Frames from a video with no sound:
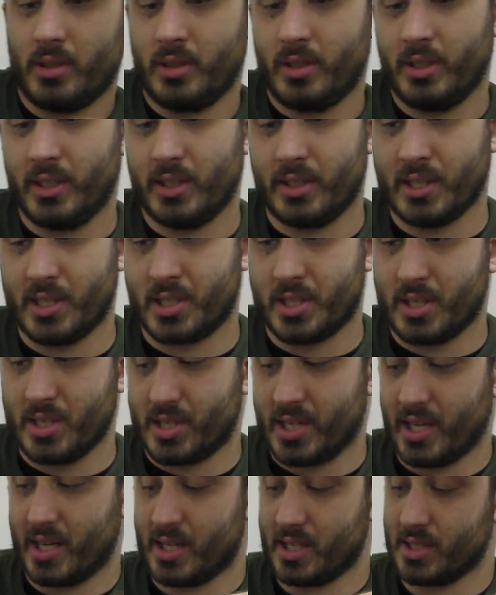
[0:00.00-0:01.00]
And this
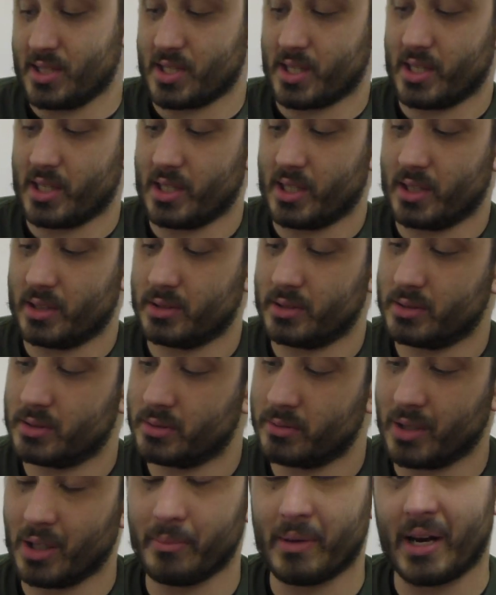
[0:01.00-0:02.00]
just has,
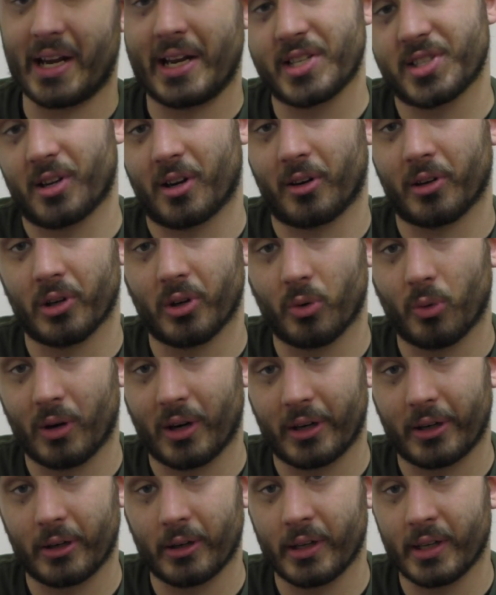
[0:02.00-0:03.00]
mine has RO
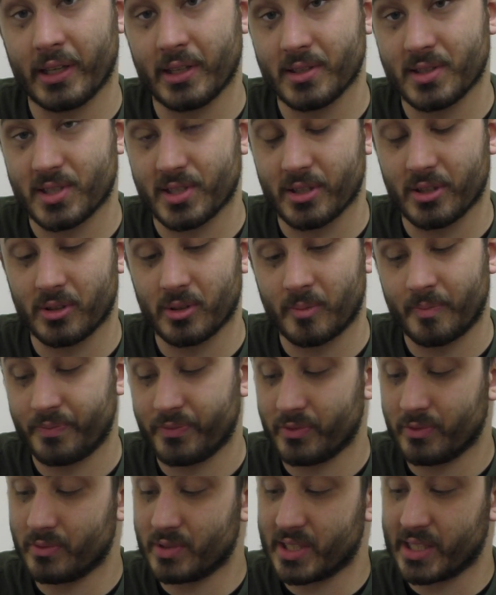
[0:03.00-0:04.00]
water in it, so
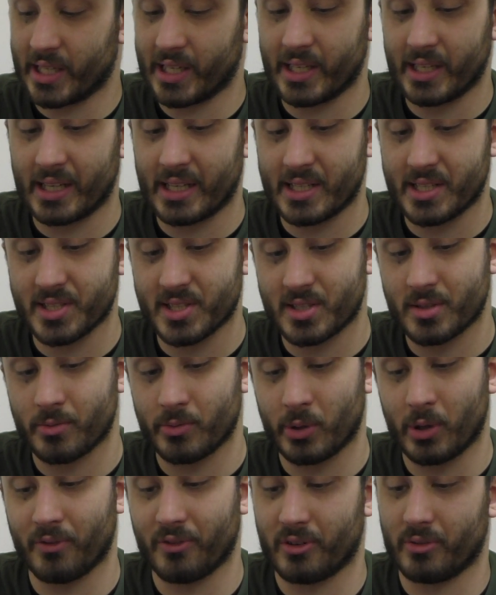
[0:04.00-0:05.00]
deionized
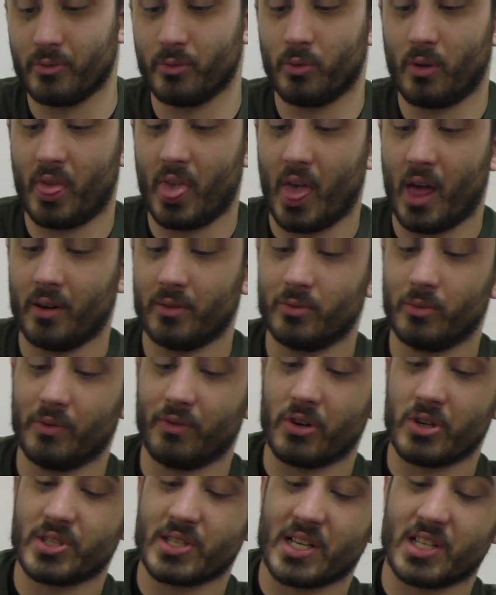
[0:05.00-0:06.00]

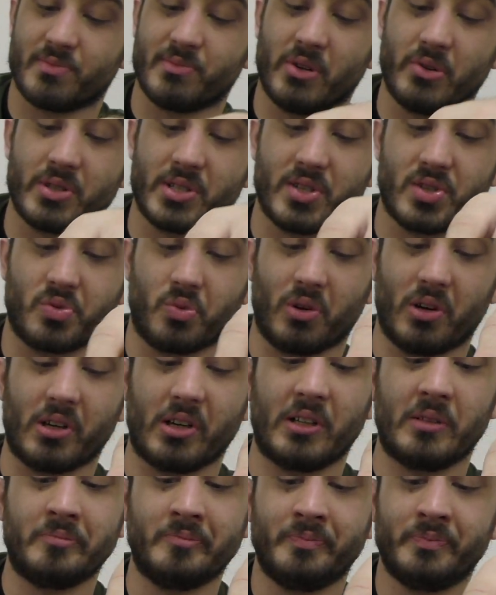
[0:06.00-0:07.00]
reverse osmosis
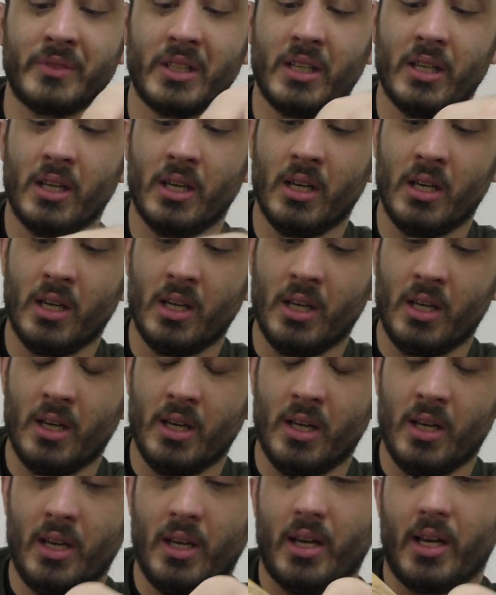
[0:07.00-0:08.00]
water.
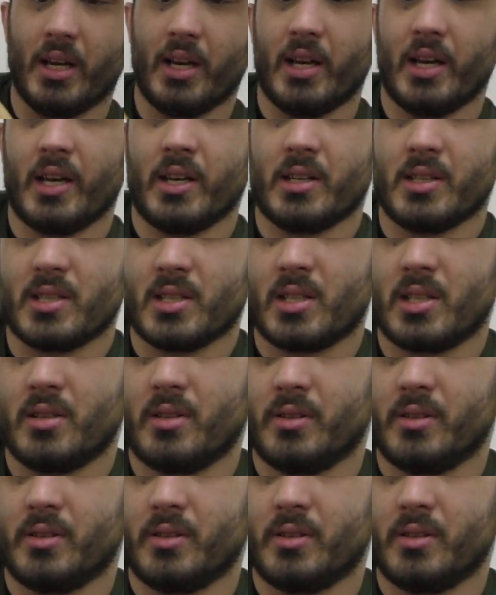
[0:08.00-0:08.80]
And